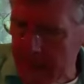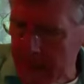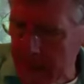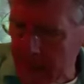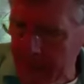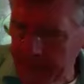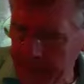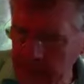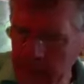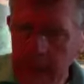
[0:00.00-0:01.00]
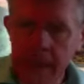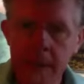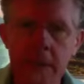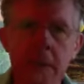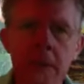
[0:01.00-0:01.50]
is
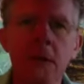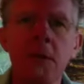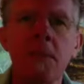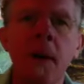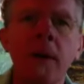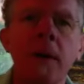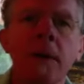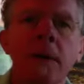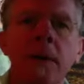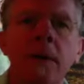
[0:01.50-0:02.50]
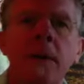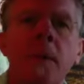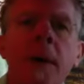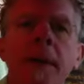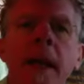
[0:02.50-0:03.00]
the smaller
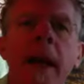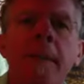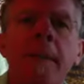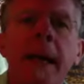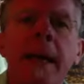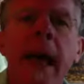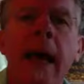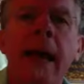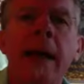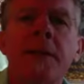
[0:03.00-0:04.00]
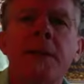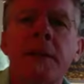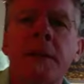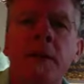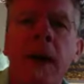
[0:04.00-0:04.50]
one that I make, and
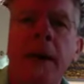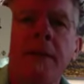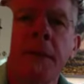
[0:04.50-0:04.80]
that's great